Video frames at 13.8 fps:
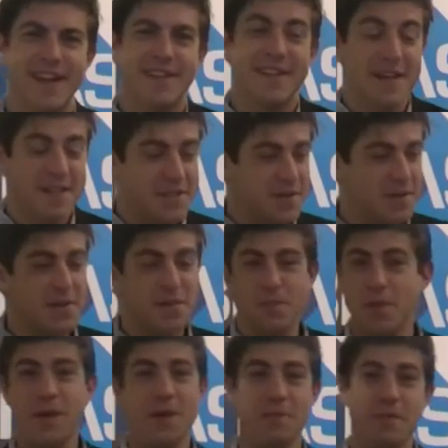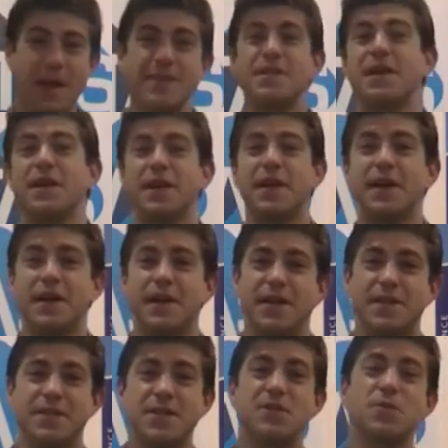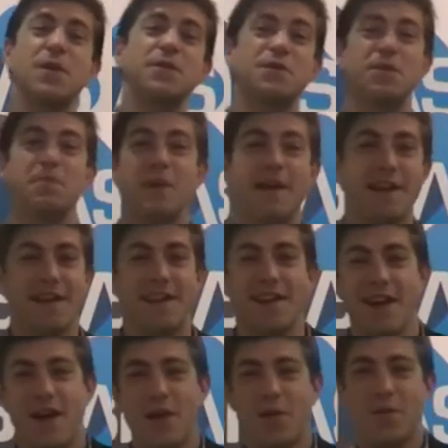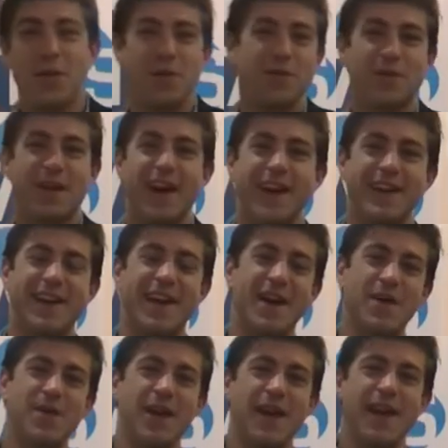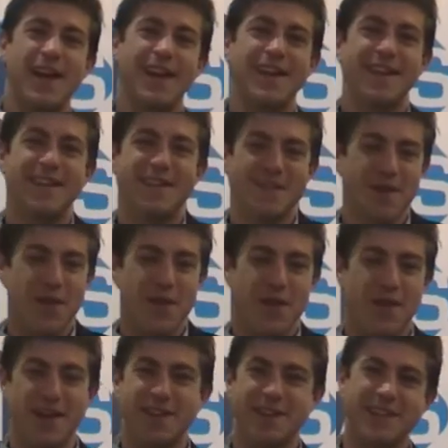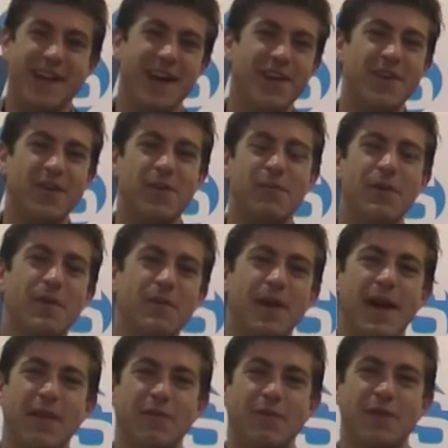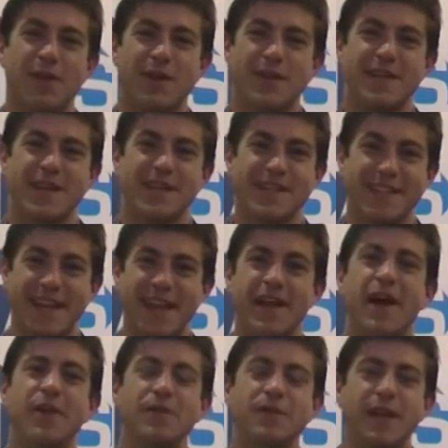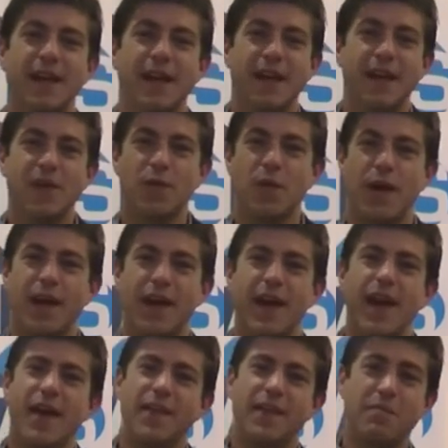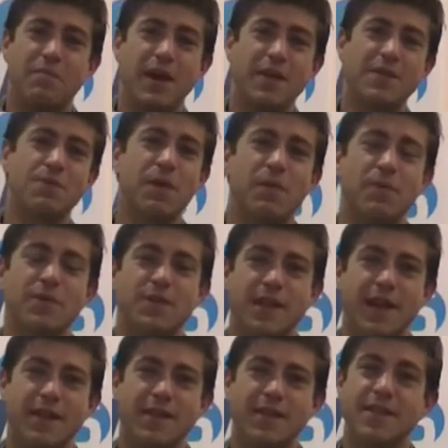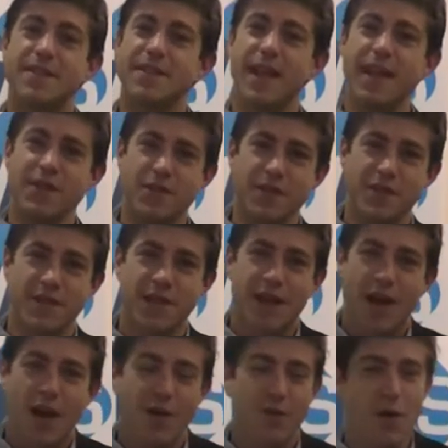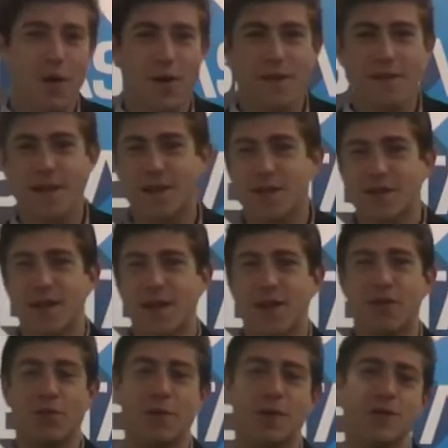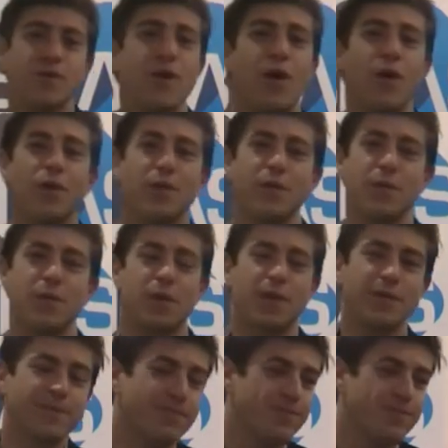That's a pretty amazing situation to be in. What we've got now is the entire career path for architects laid out in a way that best represents the stages of architects' careers all over the world.